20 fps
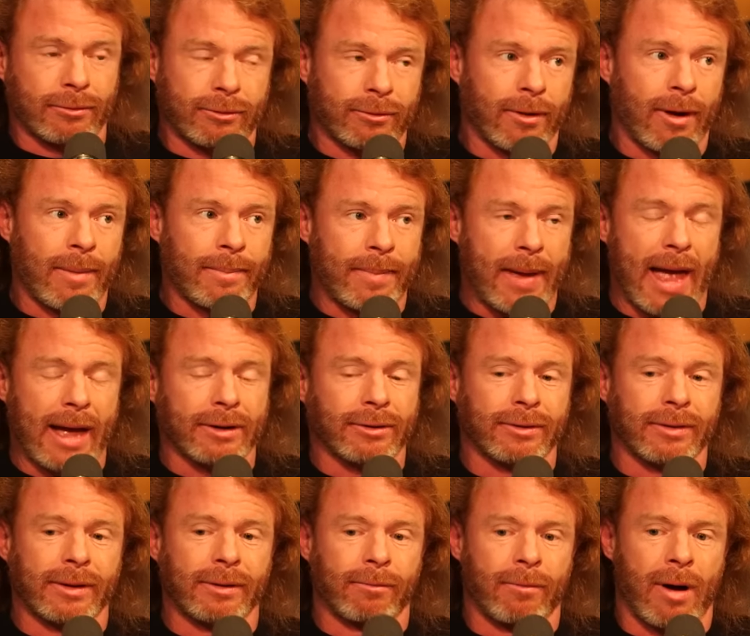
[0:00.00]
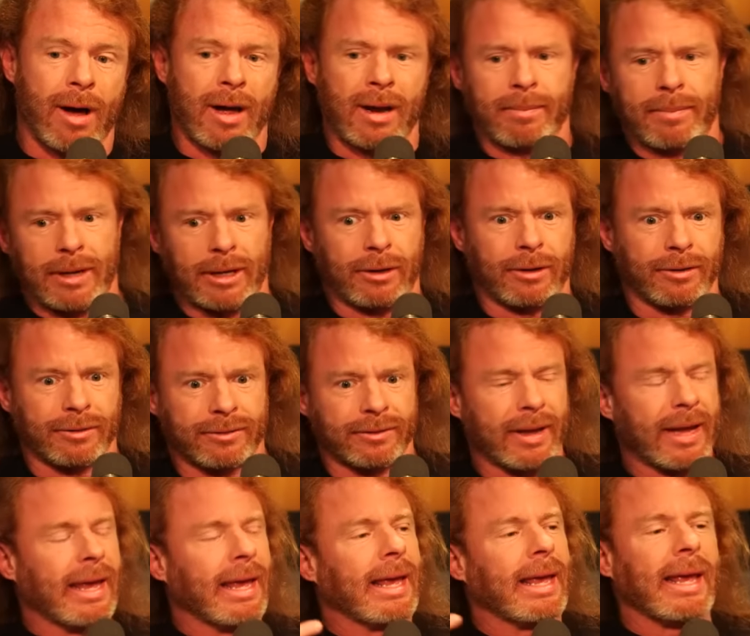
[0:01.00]
Trump actually won, but yours,
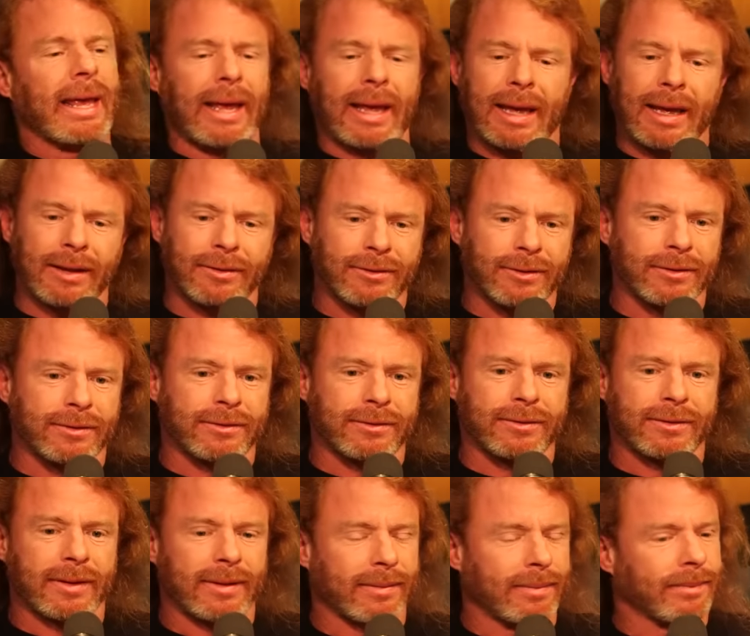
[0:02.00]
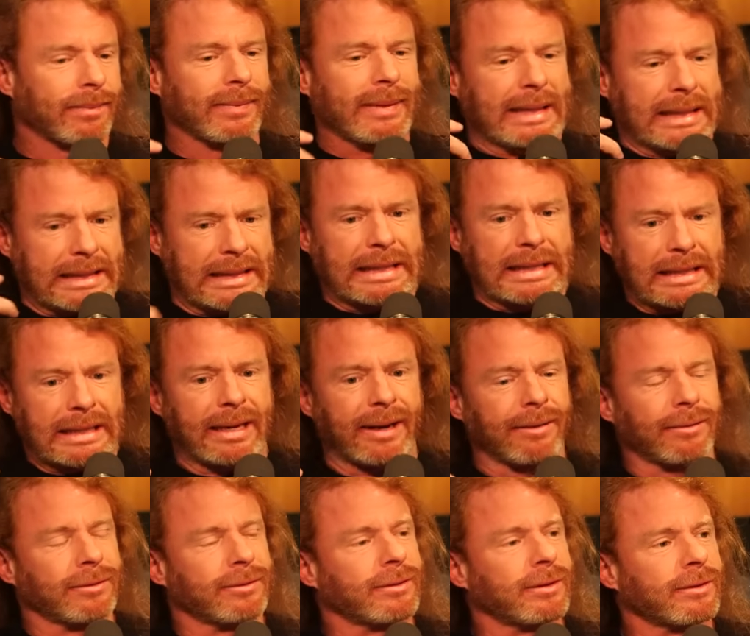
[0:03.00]
it's just,
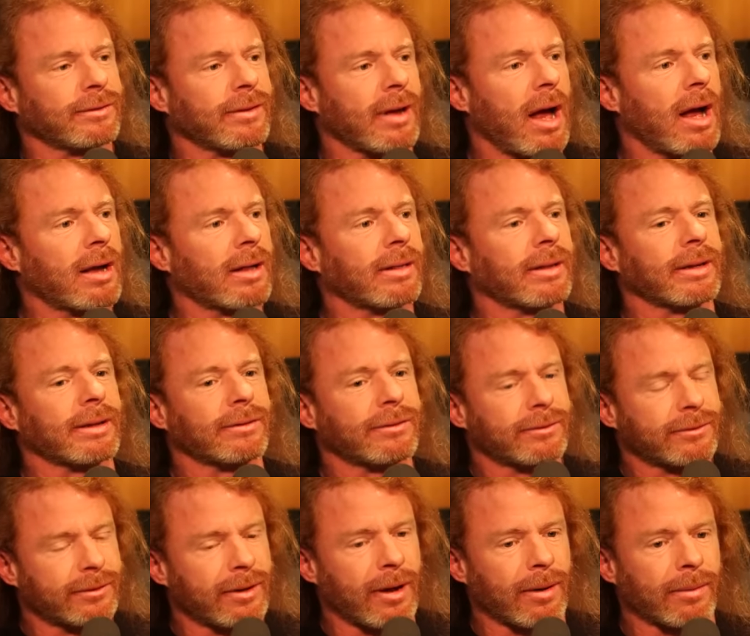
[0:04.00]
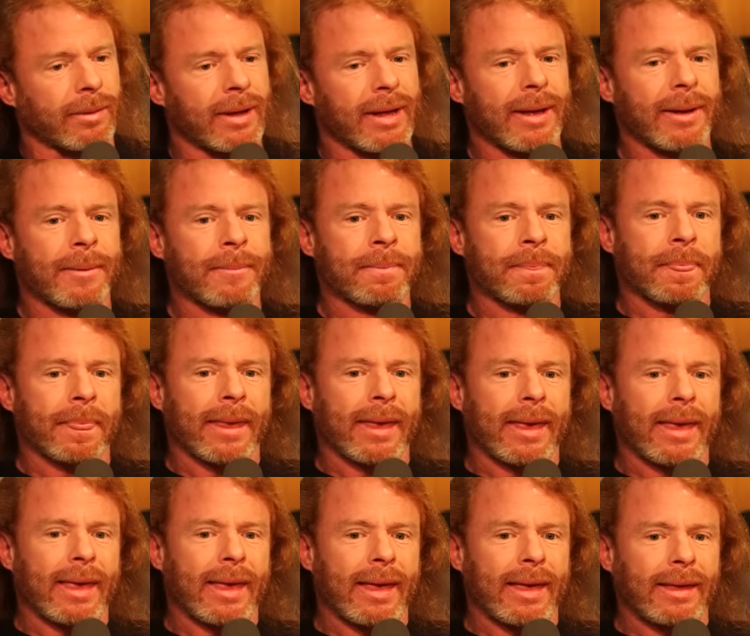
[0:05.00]
it was just ugly. So,
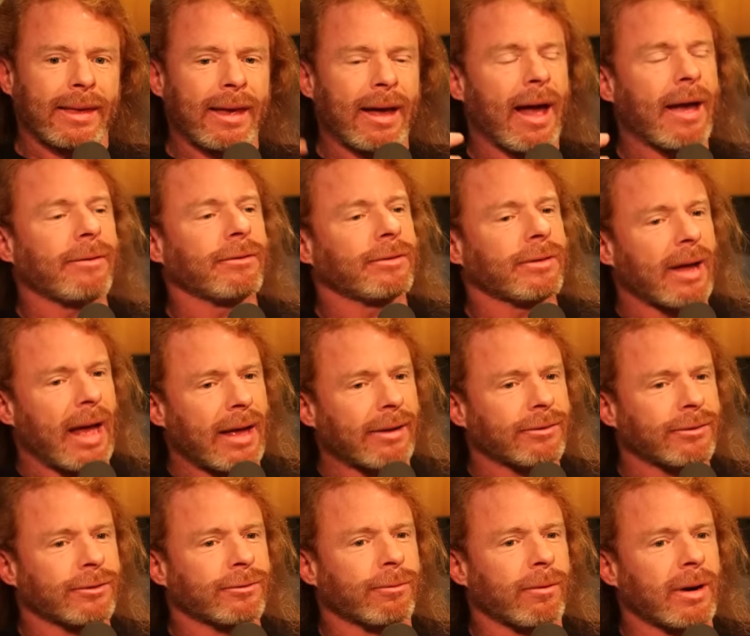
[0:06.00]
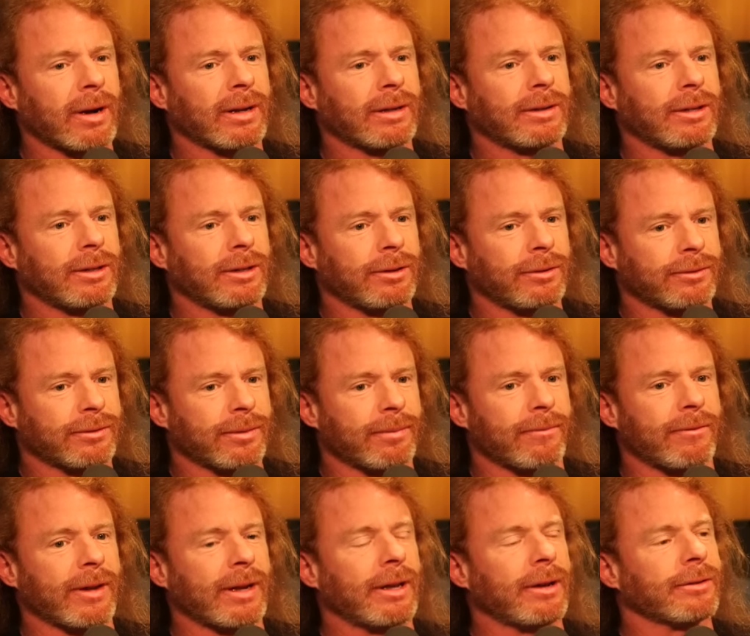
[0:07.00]
yeah, I was just wanting to do
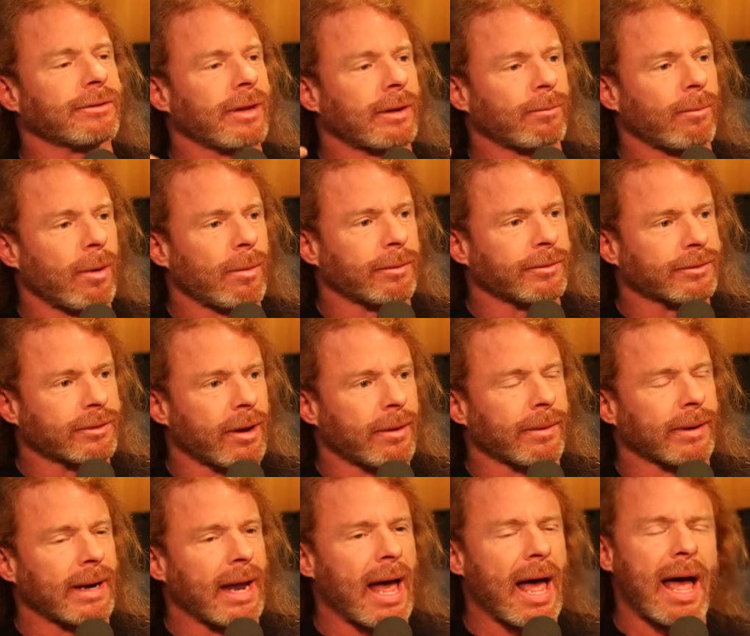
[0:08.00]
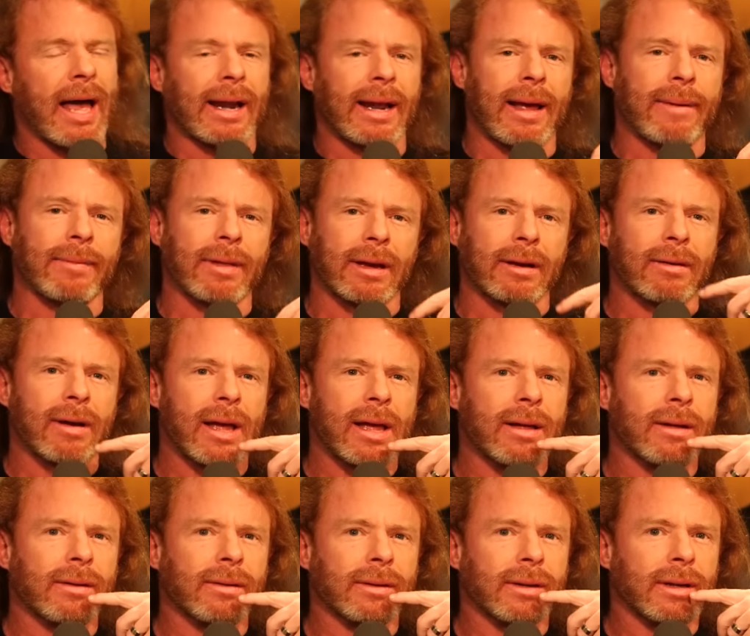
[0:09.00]
some videos on what was going on. I'm like,
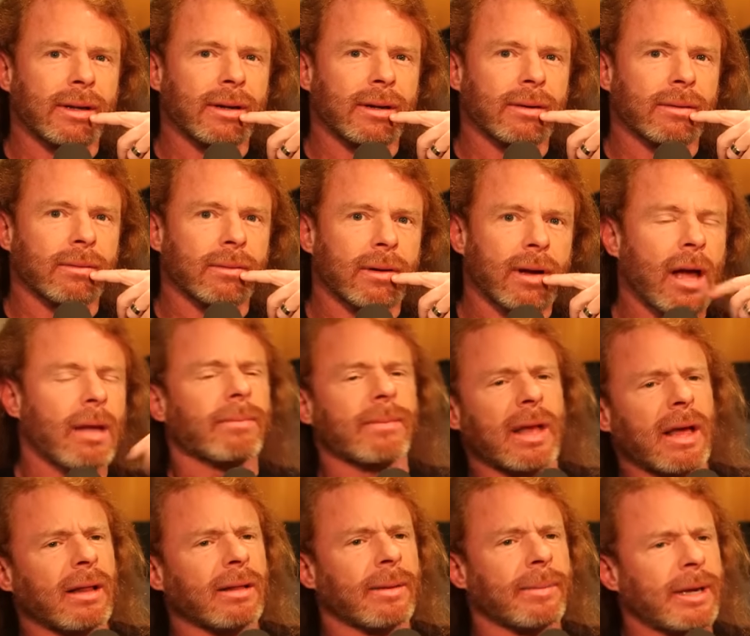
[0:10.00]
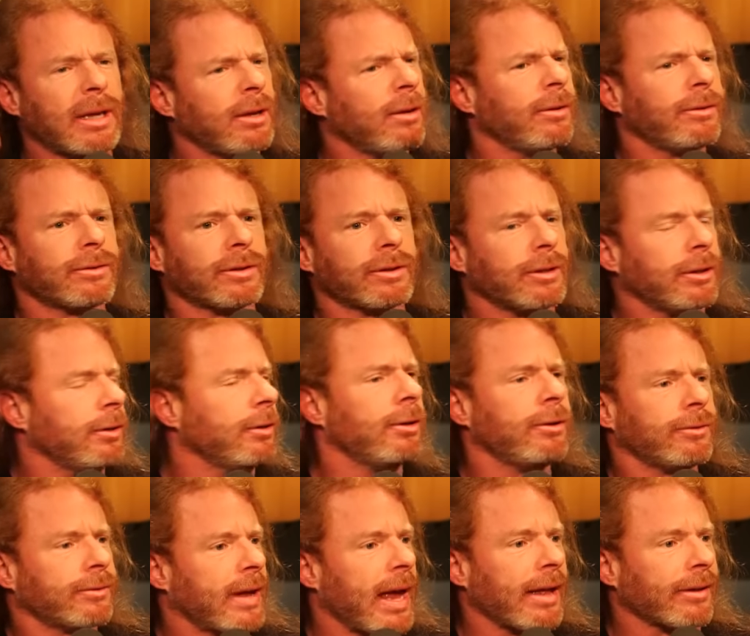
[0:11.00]
well, you know, yeah, let me use a
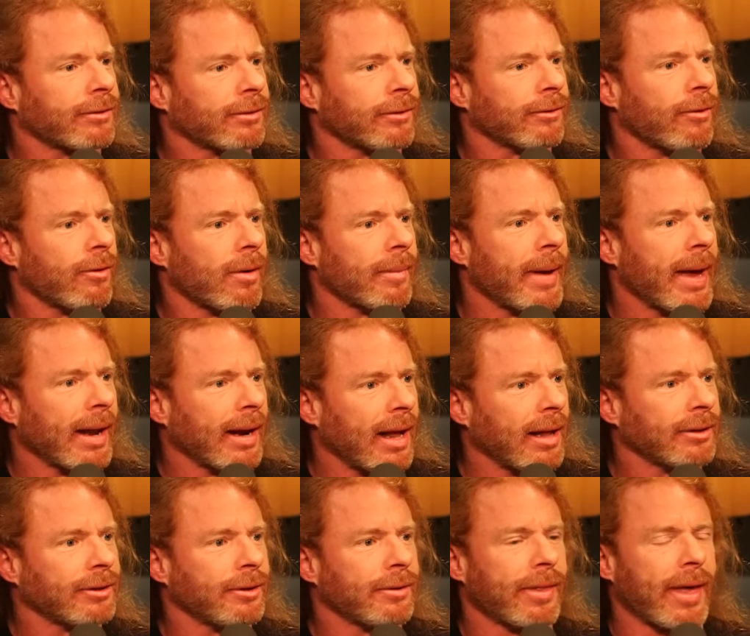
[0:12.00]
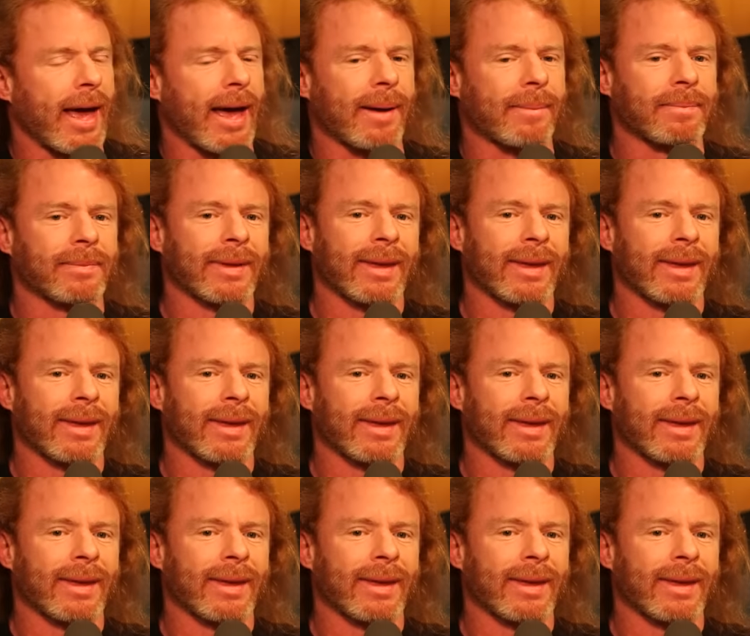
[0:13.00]
newscaster format. I'll do that.